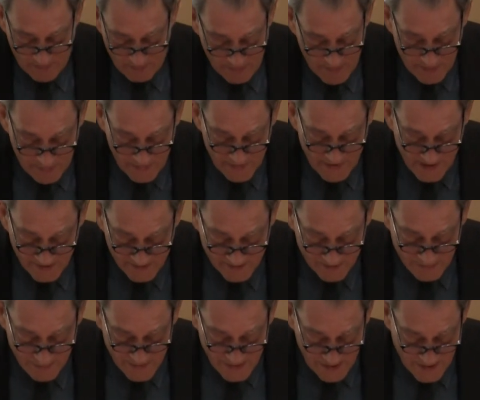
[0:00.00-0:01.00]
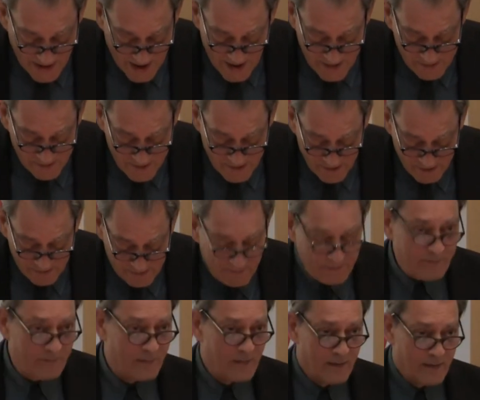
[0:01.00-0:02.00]
maybe that's me, I don't know.
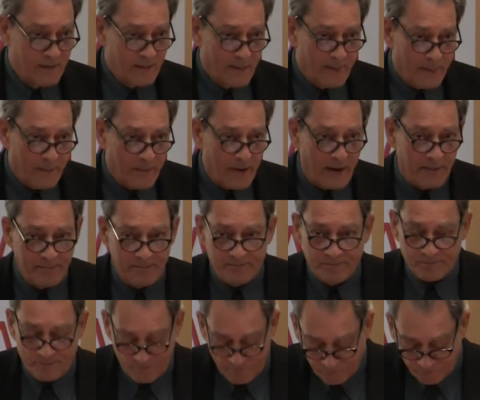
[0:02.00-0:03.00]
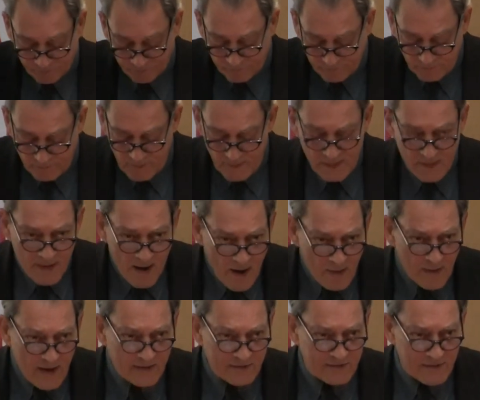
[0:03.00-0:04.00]
But,
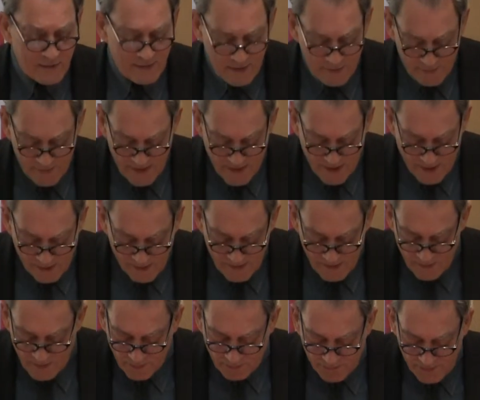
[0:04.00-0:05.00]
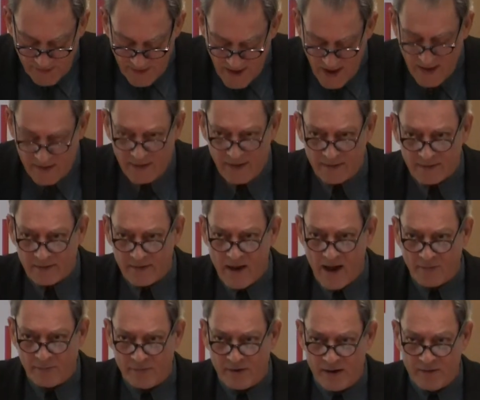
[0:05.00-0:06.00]
all right, so here we are, the Pléiade in the
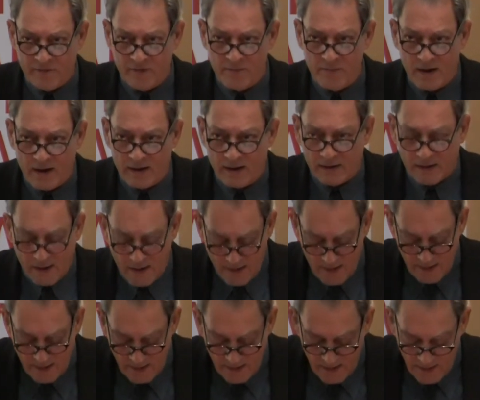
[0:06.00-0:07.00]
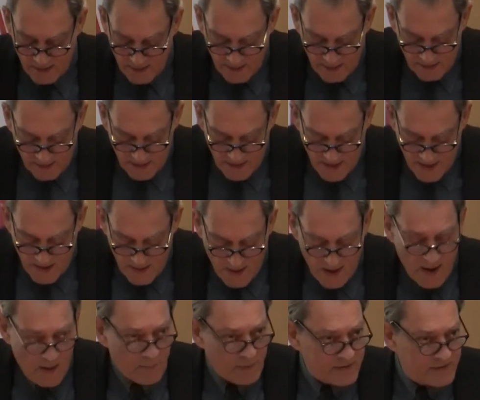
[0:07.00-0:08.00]
Library of America,
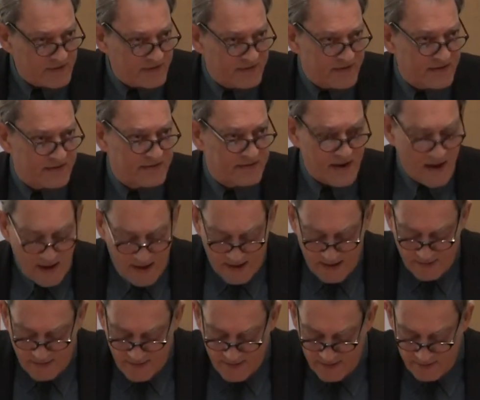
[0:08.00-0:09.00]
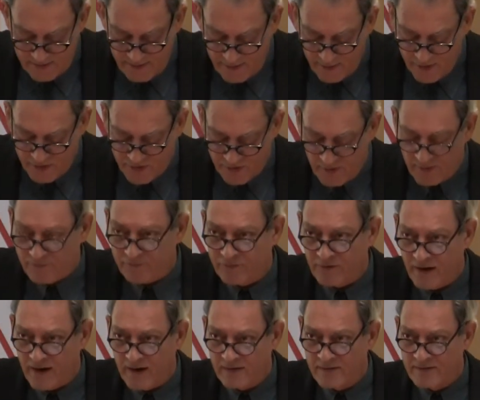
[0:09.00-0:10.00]
which is to say, the literature of
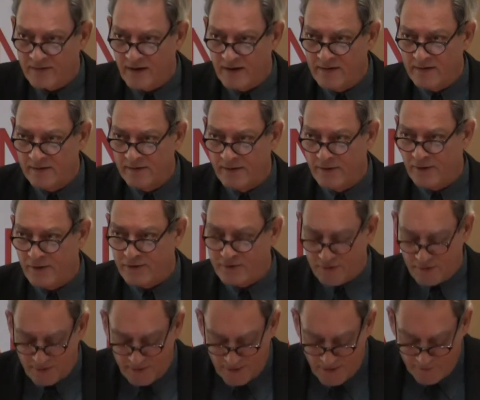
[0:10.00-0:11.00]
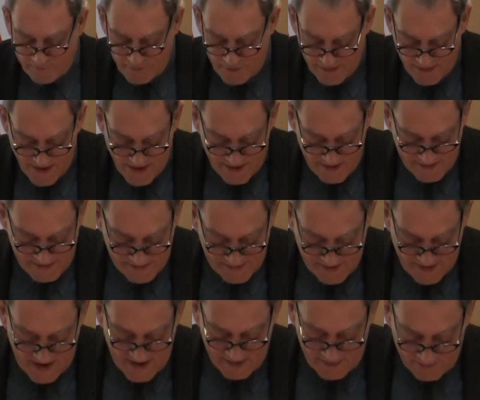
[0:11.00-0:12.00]
France and the literature of the United
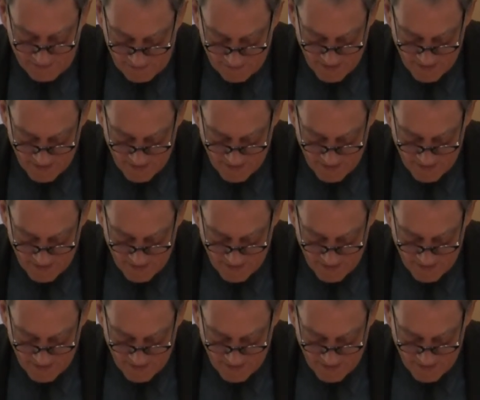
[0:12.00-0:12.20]
States.